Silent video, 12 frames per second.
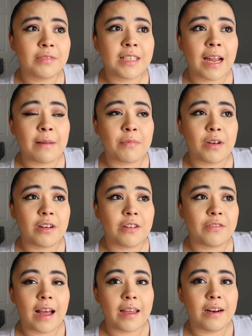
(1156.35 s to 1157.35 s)
type
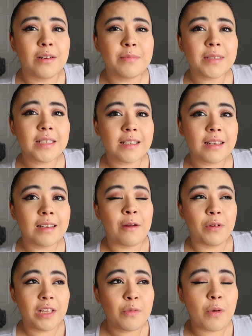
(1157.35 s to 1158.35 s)
of items i
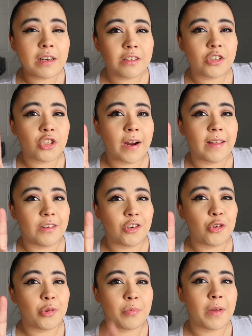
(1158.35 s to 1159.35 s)
really wanted to try the
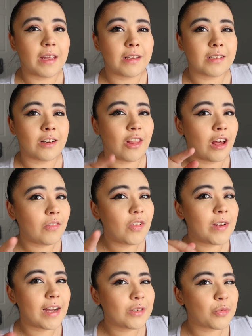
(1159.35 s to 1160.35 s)
toothpaste a lot of you
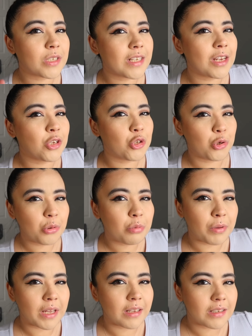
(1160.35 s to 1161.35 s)
guys were saying
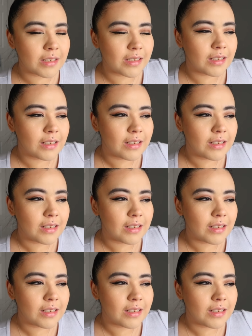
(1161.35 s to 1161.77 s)
toothpaste